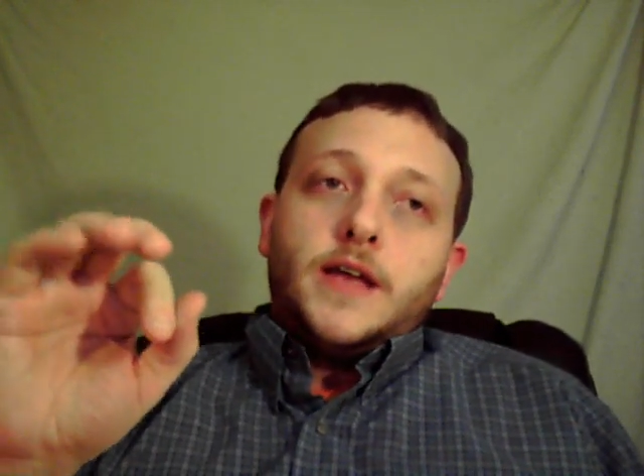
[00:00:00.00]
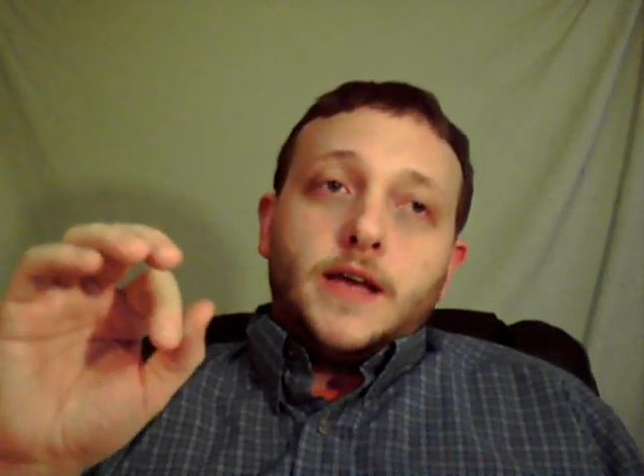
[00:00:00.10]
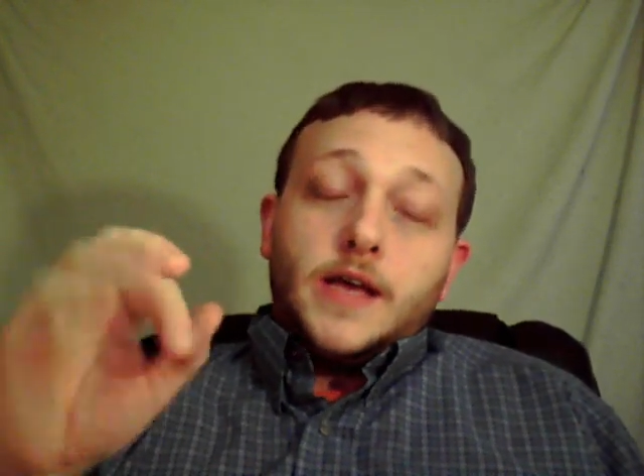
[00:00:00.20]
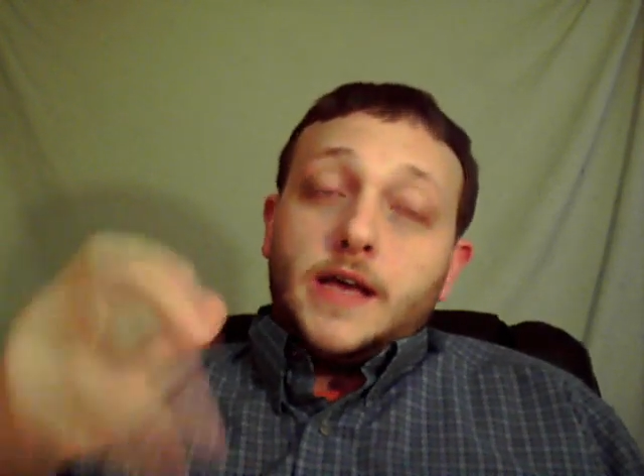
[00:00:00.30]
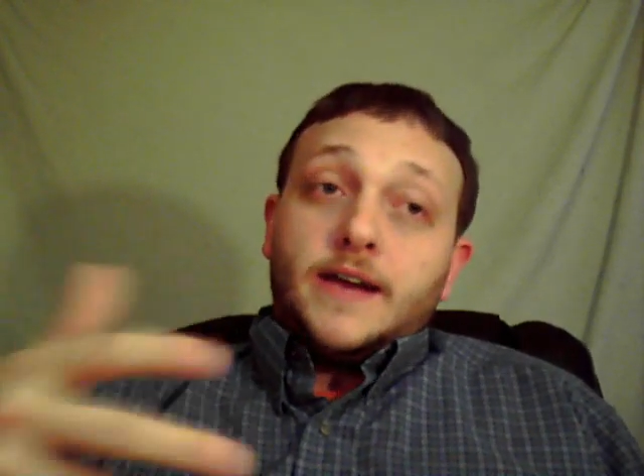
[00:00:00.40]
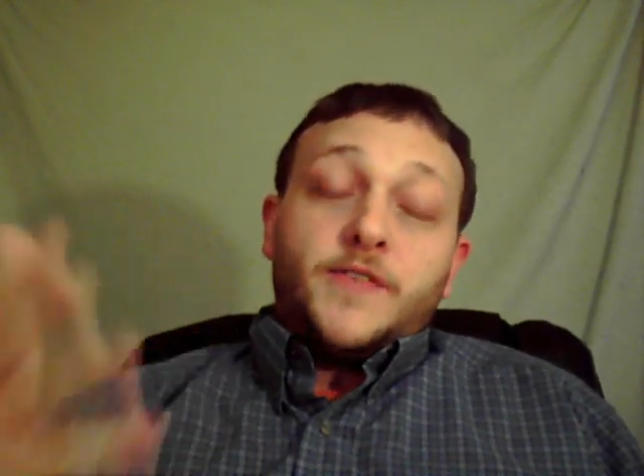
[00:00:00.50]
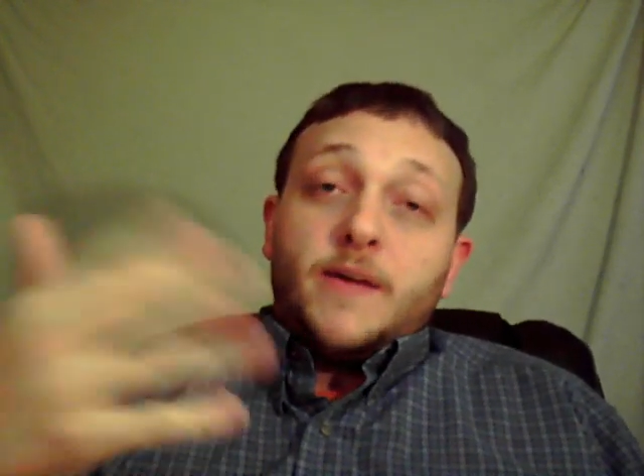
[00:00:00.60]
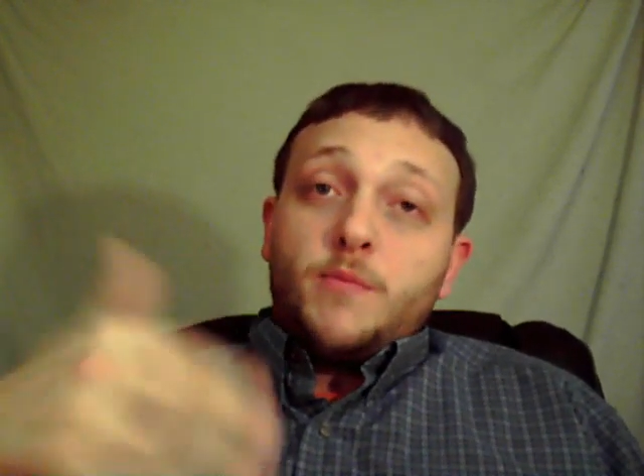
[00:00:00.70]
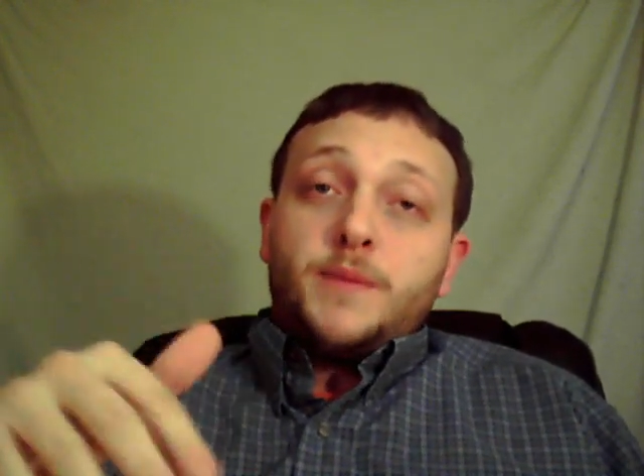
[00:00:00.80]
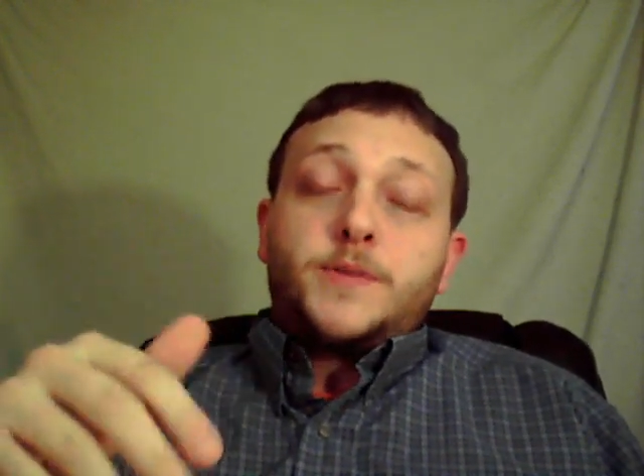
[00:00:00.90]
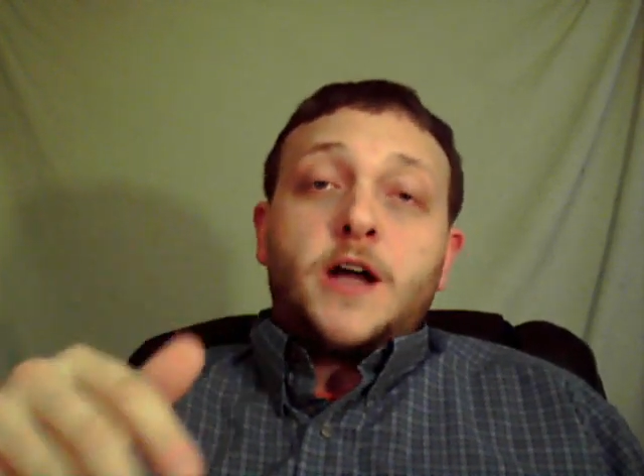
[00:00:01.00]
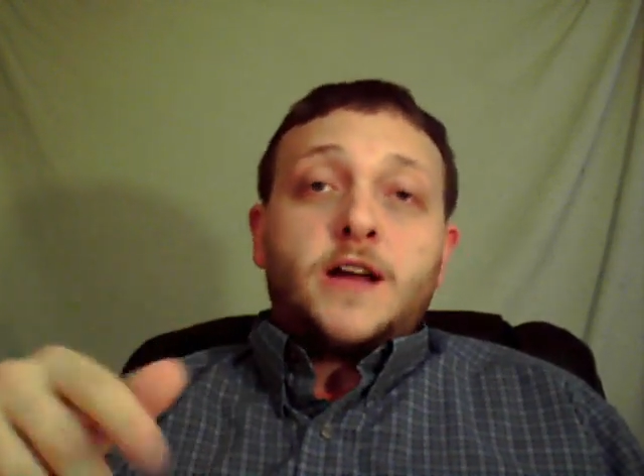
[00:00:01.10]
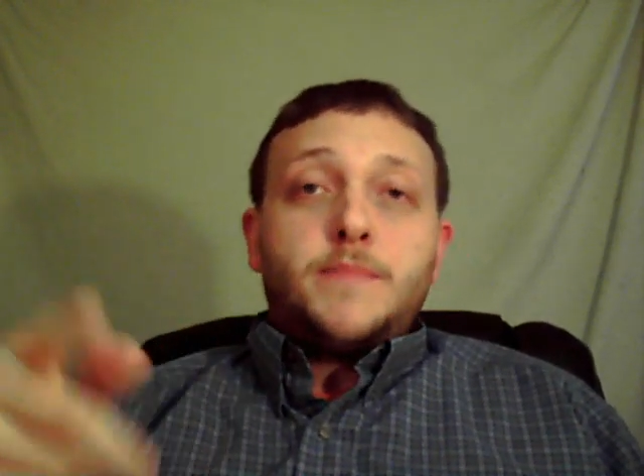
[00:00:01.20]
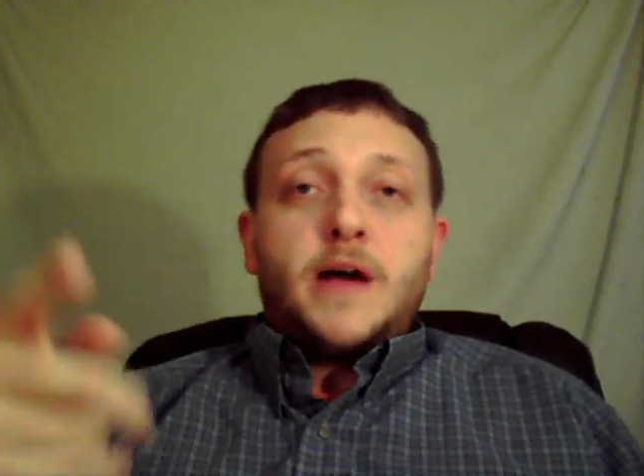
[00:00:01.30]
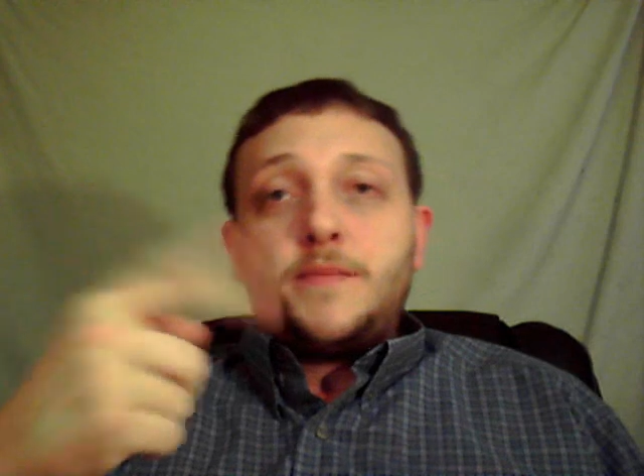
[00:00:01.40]
and everything we've been
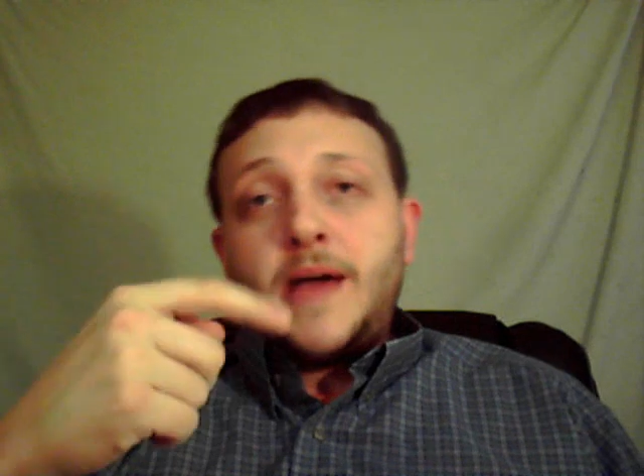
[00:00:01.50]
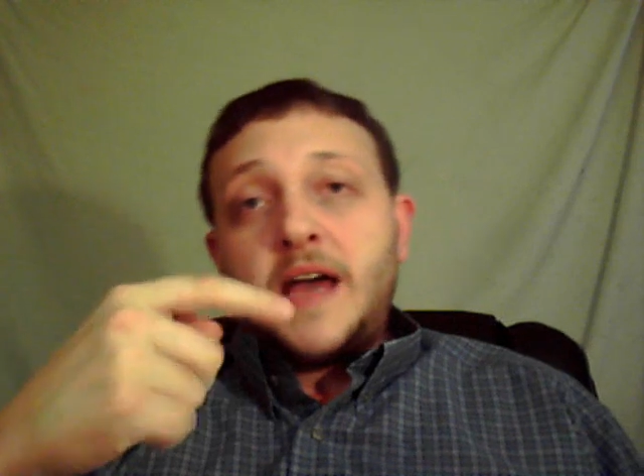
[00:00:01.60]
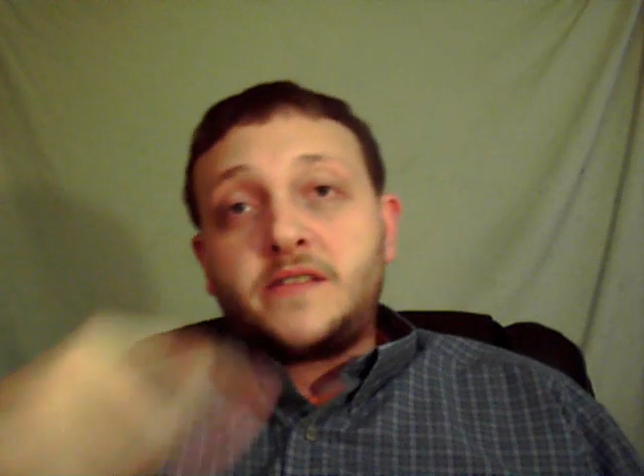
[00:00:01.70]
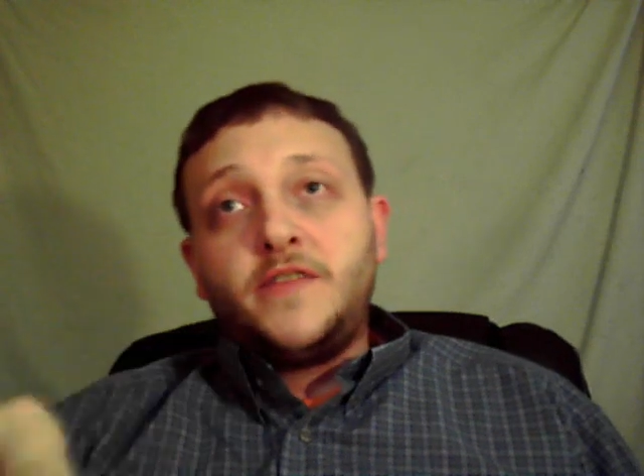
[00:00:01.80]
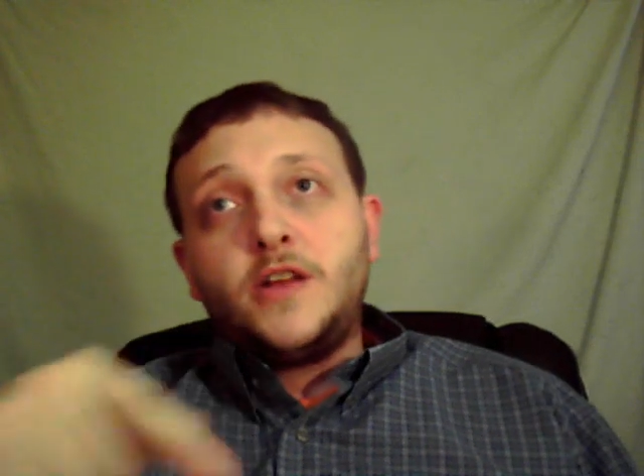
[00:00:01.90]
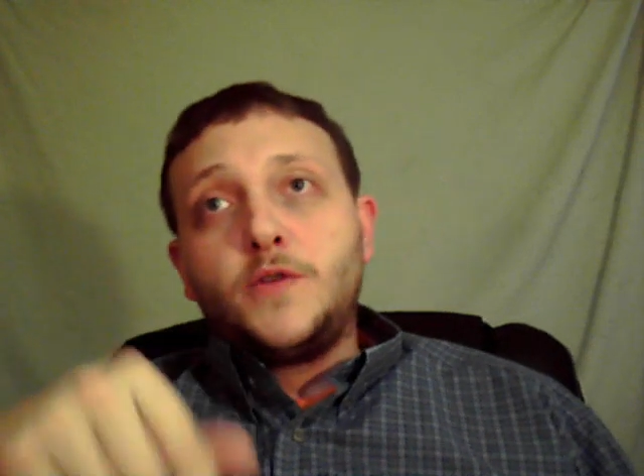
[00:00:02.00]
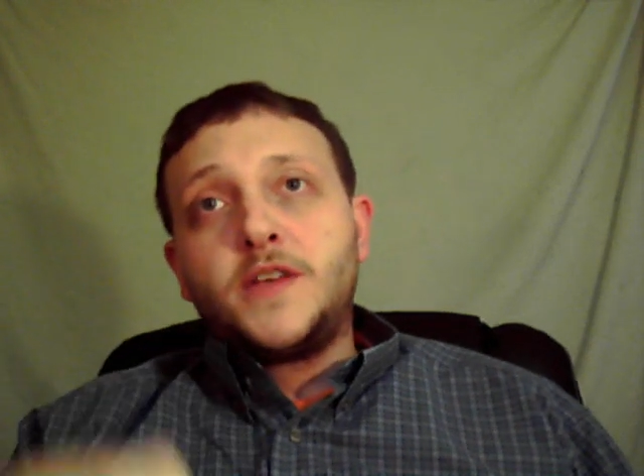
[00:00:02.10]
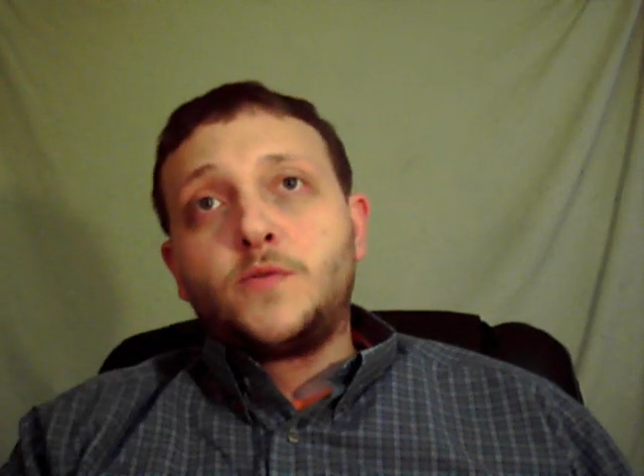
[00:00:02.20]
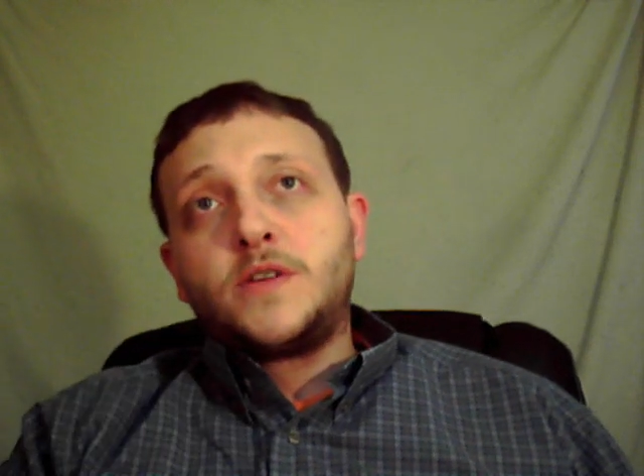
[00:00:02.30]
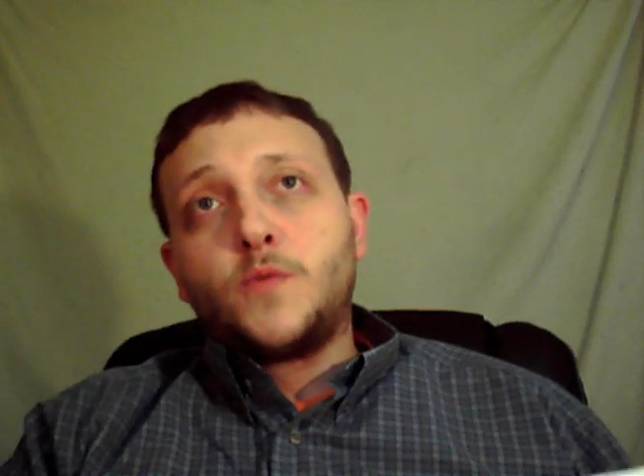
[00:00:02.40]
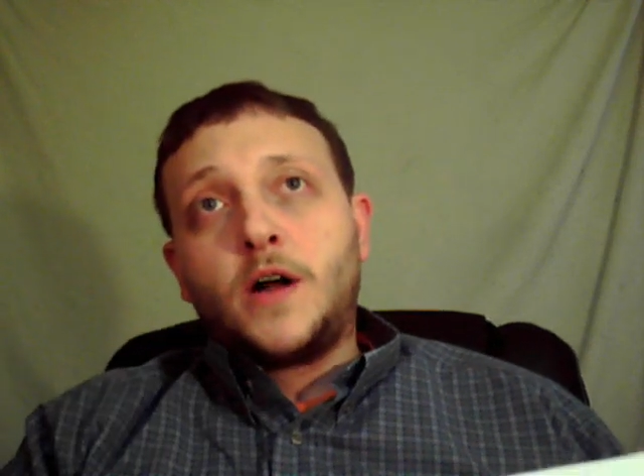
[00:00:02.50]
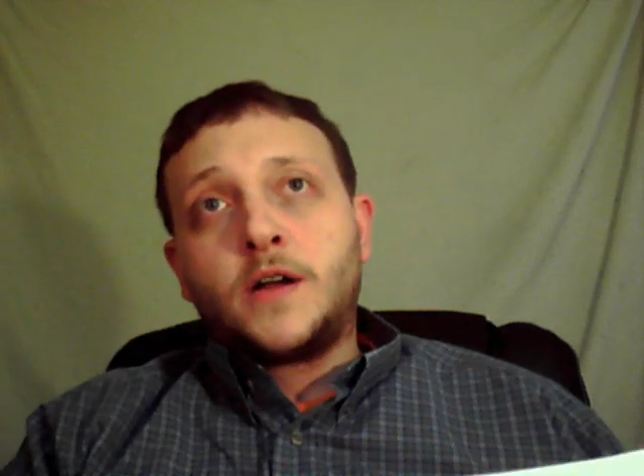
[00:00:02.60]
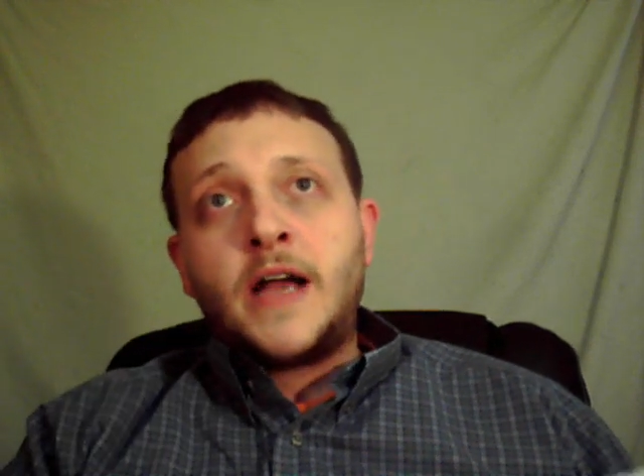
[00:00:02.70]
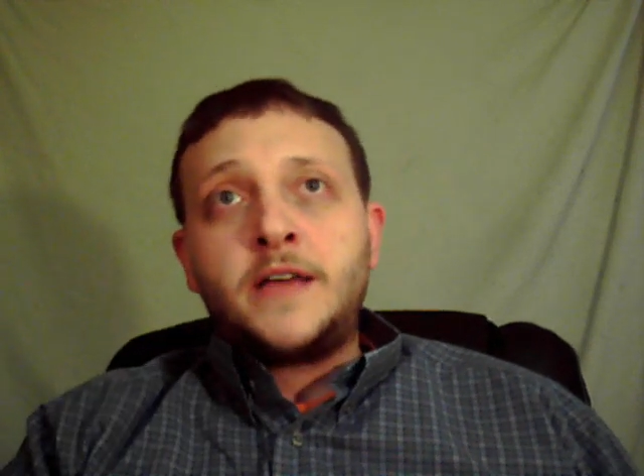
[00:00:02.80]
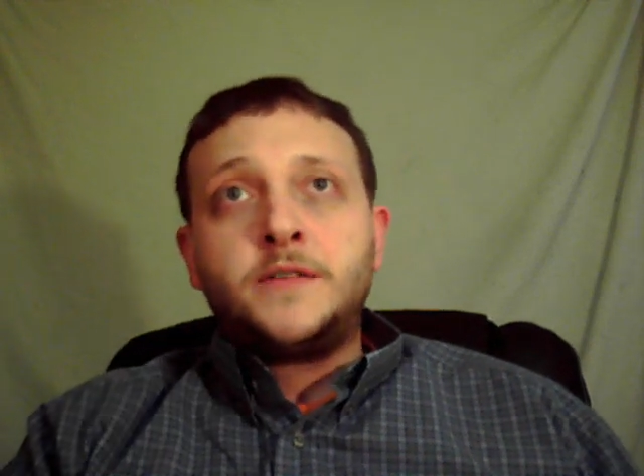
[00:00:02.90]
talking about in the past video and this one as well,
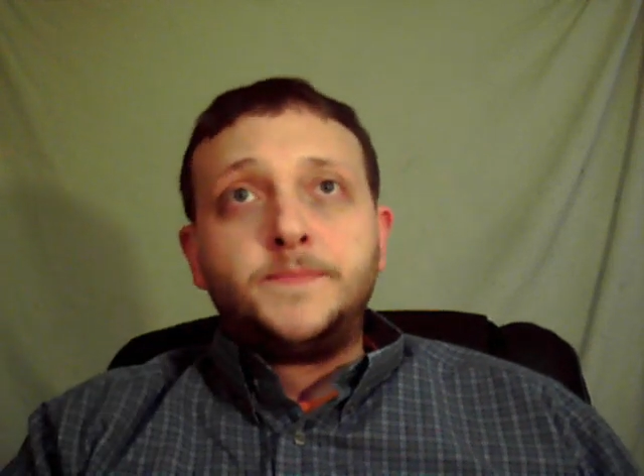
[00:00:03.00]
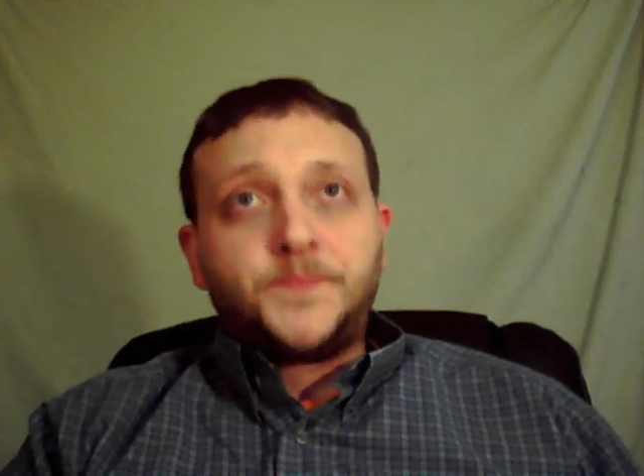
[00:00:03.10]
guys.